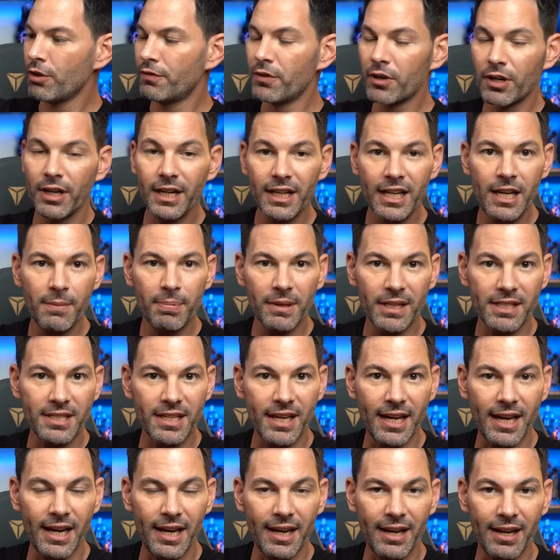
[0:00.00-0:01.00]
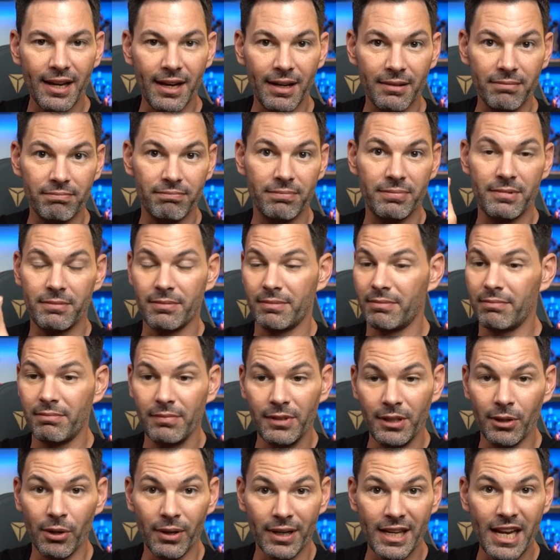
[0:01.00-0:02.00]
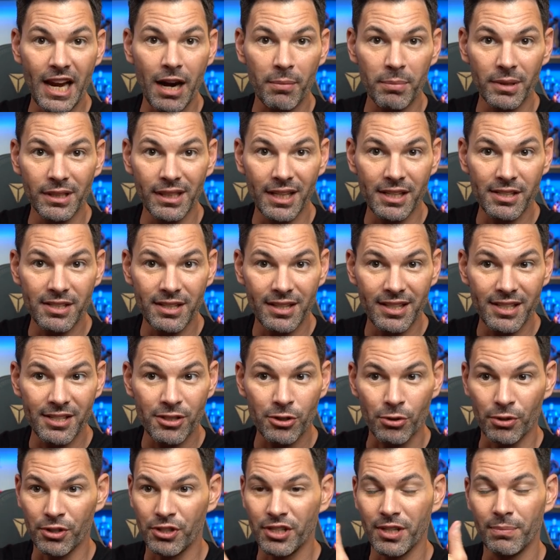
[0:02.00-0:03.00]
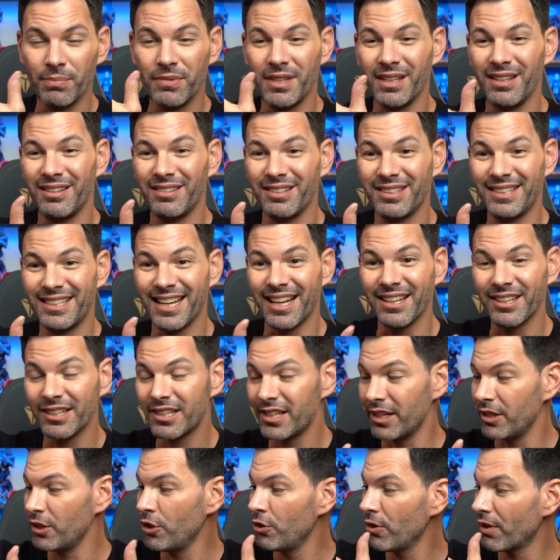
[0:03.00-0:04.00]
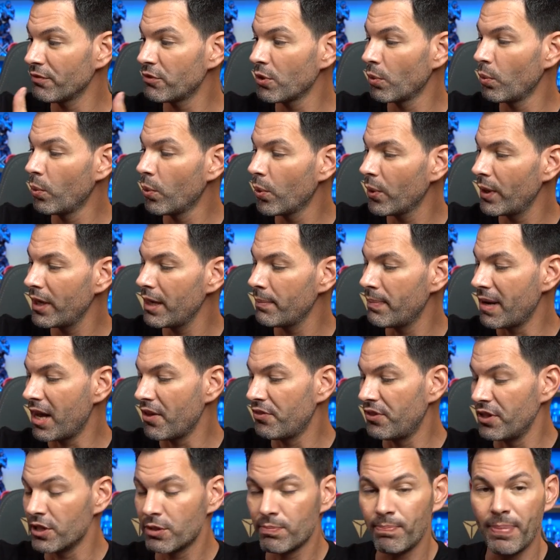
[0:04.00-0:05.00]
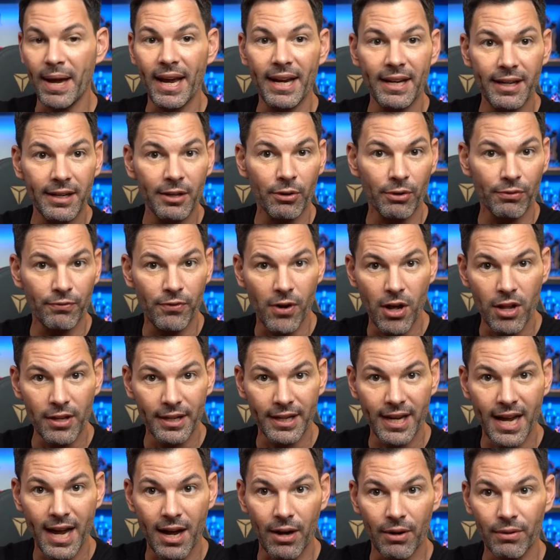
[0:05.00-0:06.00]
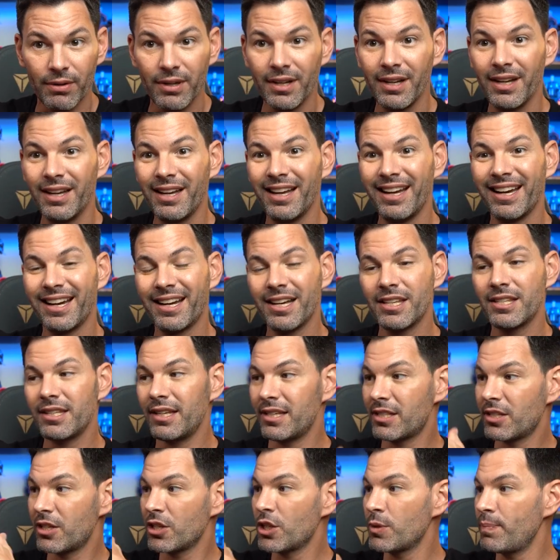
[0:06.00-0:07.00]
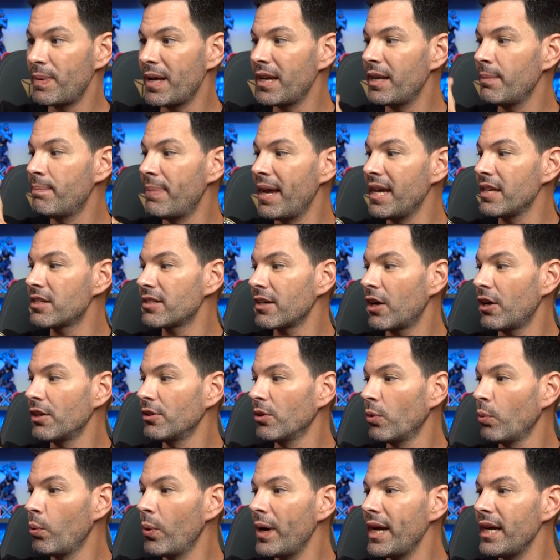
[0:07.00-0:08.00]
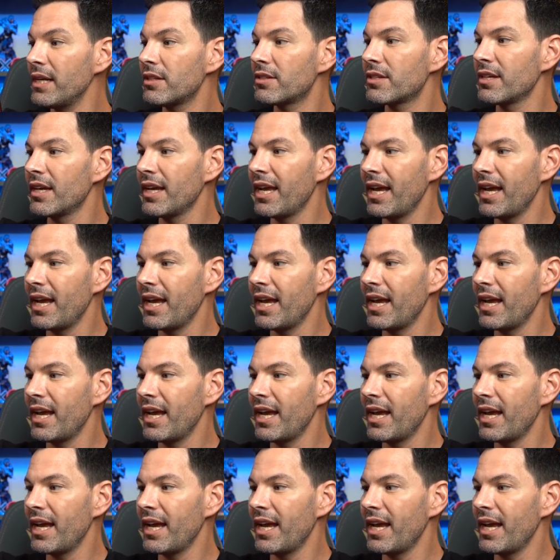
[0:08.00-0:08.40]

if you're gonna keep, let's say, a camera lens in this or something delicate, you don't have to worry about this banging or falling out because it is suspended based on the weight